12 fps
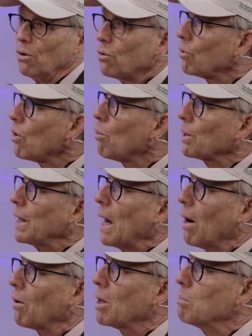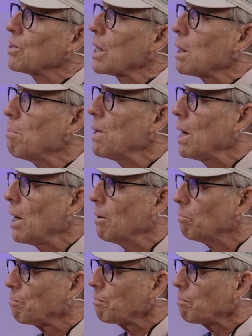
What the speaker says: You don't know what the outcome's going to be.